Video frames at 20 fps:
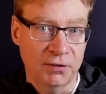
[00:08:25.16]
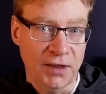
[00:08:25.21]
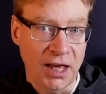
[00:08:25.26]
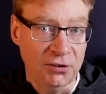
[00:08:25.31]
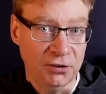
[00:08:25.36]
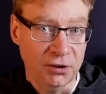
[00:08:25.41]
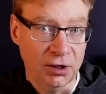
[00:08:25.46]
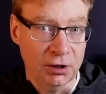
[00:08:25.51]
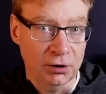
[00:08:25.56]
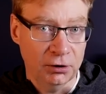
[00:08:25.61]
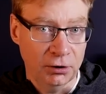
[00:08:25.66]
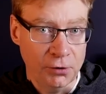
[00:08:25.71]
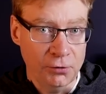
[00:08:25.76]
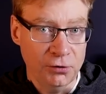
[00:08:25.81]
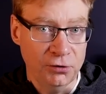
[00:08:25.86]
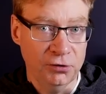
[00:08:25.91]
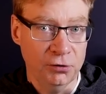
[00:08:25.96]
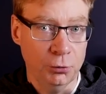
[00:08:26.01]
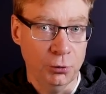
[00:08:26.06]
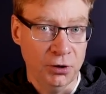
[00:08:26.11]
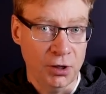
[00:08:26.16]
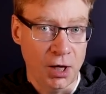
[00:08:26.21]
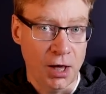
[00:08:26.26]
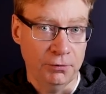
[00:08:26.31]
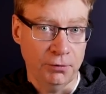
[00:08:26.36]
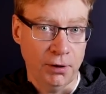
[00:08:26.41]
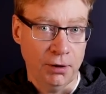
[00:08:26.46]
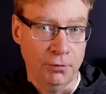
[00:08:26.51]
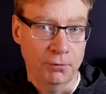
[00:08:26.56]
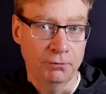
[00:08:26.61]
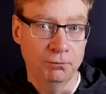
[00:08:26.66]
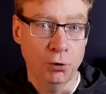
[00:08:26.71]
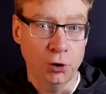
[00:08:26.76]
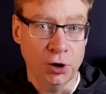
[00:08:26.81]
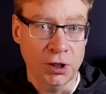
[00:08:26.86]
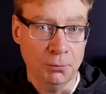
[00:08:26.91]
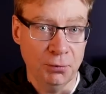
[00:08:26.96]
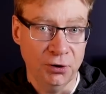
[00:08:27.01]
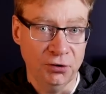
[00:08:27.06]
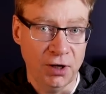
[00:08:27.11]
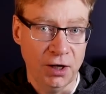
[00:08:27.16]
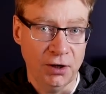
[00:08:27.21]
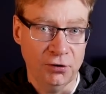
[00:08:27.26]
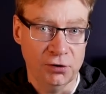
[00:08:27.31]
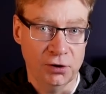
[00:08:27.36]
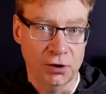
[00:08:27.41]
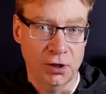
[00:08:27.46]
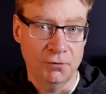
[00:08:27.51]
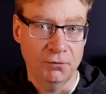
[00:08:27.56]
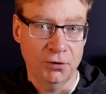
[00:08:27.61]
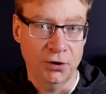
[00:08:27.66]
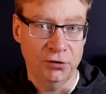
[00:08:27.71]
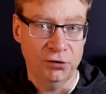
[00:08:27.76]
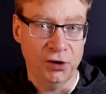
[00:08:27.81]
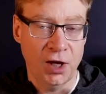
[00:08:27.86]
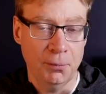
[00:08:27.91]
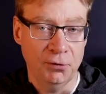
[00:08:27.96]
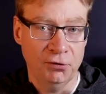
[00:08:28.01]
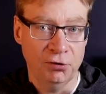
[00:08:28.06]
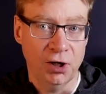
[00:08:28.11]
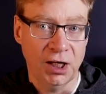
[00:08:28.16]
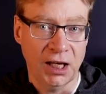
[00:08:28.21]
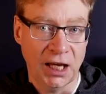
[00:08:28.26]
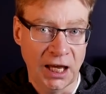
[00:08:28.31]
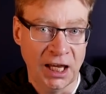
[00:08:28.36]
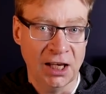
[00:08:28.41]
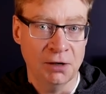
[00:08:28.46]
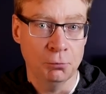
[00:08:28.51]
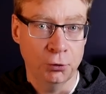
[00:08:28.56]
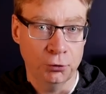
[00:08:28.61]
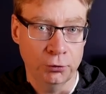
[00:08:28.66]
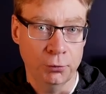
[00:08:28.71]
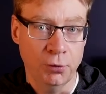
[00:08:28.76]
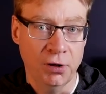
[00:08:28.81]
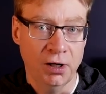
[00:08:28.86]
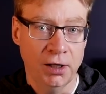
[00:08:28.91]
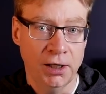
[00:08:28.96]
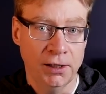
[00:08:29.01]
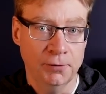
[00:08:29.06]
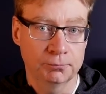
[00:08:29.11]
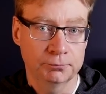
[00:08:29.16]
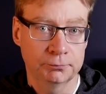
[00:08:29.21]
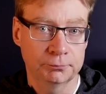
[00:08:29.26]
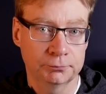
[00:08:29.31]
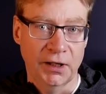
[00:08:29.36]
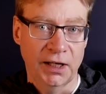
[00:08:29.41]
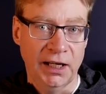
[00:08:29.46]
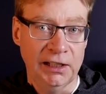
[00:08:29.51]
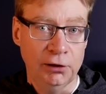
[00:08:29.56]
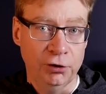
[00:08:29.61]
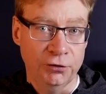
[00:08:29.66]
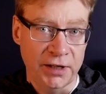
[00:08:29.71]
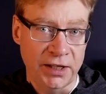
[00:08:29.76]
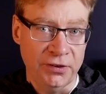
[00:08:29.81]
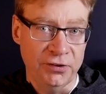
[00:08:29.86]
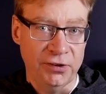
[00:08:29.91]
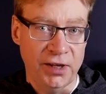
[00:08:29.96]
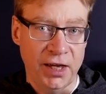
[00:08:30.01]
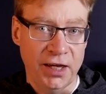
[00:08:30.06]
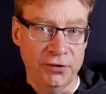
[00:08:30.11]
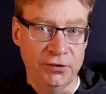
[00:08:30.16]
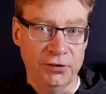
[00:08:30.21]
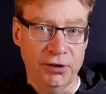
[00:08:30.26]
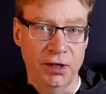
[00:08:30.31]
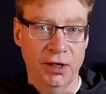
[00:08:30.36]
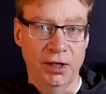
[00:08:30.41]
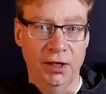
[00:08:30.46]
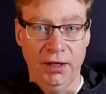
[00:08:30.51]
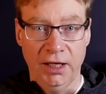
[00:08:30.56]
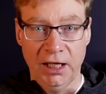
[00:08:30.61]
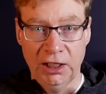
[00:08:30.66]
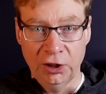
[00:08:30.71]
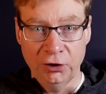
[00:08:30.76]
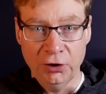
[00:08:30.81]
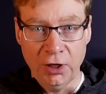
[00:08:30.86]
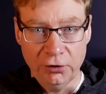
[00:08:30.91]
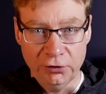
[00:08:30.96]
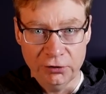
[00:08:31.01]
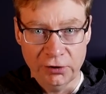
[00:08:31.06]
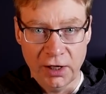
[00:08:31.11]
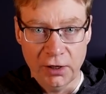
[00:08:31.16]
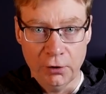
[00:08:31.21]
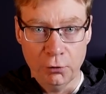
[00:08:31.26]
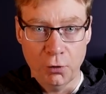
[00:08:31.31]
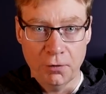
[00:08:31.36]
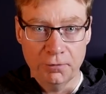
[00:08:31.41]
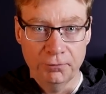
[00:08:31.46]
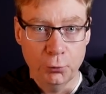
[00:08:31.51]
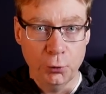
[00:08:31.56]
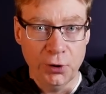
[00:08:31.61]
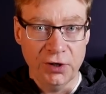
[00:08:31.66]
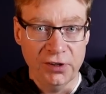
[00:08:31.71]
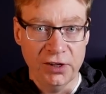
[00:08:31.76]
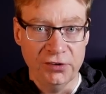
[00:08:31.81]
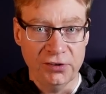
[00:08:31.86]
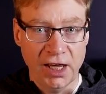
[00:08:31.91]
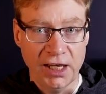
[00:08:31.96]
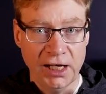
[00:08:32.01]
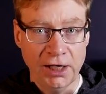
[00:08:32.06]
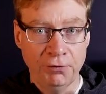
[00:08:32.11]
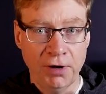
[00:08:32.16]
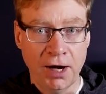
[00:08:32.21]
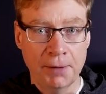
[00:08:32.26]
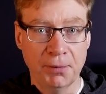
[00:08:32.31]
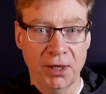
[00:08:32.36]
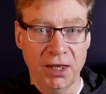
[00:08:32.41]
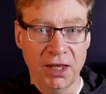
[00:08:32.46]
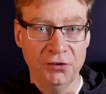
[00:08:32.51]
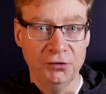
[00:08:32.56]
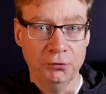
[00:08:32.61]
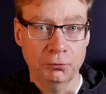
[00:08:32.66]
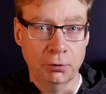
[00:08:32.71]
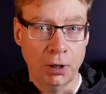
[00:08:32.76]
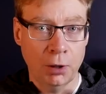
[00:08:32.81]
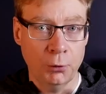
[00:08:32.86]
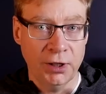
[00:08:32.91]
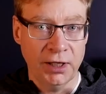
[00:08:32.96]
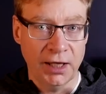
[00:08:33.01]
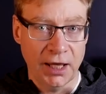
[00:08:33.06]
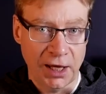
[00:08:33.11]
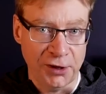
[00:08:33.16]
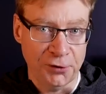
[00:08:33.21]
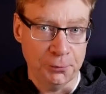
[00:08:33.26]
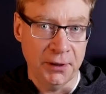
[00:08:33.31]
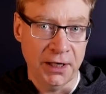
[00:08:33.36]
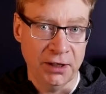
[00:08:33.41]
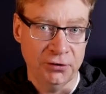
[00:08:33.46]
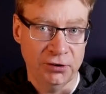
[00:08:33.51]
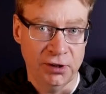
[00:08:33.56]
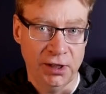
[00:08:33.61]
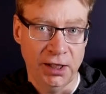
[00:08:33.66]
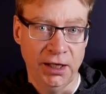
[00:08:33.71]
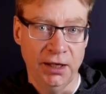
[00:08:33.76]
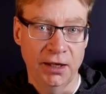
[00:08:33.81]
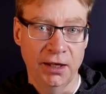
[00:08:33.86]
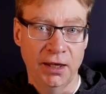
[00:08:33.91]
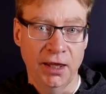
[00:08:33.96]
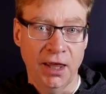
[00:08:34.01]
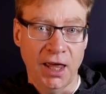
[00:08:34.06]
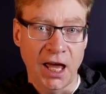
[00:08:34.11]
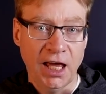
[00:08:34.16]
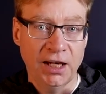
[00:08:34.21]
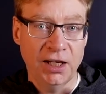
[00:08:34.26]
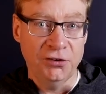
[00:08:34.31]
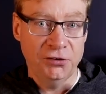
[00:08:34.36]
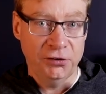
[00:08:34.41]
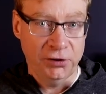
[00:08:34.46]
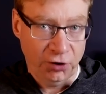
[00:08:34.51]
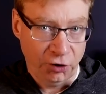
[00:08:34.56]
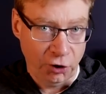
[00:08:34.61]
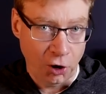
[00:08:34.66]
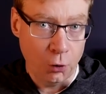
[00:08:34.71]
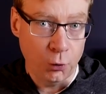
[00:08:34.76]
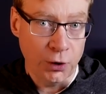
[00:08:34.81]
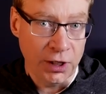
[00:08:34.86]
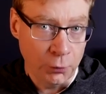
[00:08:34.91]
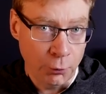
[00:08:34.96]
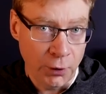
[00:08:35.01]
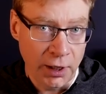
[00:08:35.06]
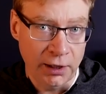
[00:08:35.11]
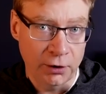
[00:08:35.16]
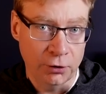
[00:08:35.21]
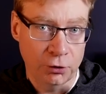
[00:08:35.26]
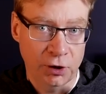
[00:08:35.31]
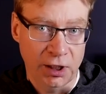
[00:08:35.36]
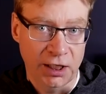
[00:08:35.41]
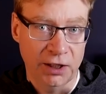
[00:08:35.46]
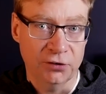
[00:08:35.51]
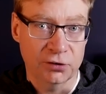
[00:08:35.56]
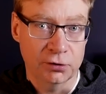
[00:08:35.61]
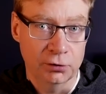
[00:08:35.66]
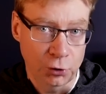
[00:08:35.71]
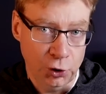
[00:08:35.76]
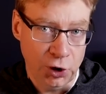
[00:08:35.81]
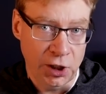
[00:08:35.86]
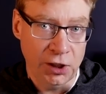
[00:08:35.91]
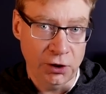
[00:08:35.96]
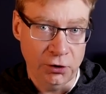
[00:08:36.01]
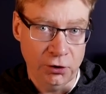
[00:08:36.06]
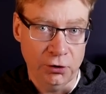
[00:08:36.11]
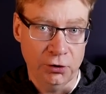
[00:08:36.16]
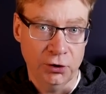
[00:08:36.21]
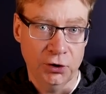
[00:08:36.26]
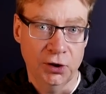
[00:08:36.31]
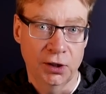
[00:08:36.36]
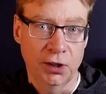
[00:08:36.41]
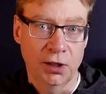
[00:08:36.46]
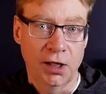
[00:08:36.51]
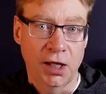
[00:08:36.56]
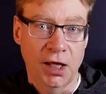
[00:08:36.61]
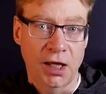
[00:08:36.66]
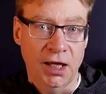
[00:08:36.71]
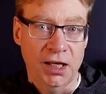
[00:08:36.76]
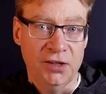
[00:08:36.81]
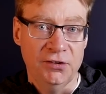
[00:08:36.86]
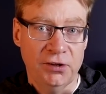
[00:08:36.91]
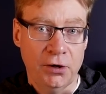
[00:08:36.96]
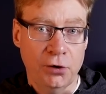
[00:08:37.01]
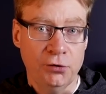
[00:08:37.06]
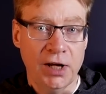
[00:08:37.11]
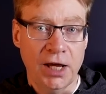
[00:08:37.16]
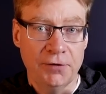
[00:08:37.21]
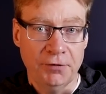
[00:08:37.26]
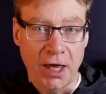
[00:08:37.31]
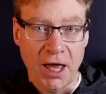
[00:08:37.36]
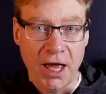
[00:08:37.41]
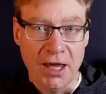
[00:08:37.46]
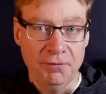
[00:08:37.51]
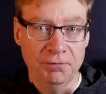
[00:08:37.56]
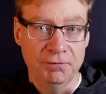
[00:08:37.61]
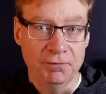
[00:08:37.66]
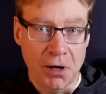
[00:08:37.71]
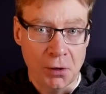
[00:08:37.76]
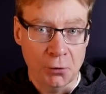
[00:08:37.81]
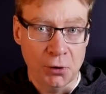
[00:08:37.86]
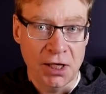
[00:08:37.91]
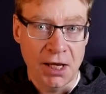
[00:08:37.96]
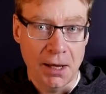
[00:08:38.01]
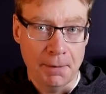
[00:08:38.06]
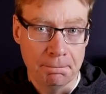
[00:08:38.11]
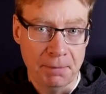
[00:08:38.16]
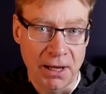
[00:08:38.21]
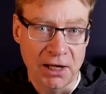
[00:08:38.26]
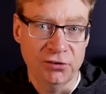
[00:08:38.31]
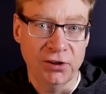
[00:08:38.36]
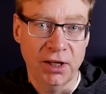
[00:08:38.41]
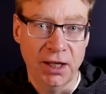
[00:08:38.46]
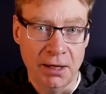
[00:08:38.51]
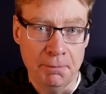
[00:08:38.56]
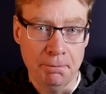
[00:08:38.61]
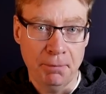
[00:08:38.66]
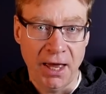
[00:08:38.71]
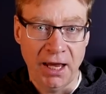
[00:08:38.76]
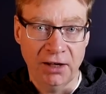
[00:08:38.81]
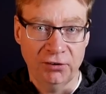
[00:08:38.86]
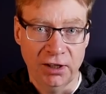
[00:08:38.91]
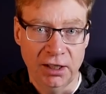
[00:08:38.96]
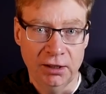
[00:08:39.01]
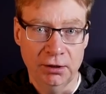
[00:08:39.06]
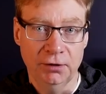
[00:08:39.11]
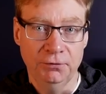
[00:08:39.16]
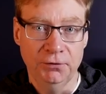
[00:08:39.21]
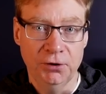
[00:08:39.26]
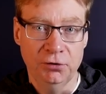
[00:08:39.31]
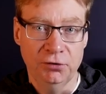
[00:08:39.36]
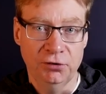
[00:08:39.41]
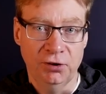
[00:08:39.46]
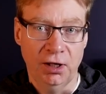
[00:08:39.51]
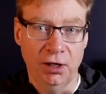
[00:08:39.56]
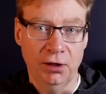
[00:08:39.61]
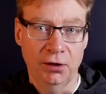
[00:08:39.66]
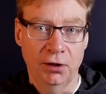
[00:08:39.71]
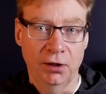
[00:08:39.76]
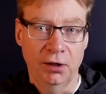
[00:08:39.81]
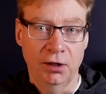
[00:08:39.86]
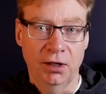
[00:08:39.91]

That's close to enough for volume production for the Cybertruck and Model Y. Elon then says, in a nutshell, 4680 ramp is growing exponentially and it's going well, it's looking good, it's going to have a very major impact in the future.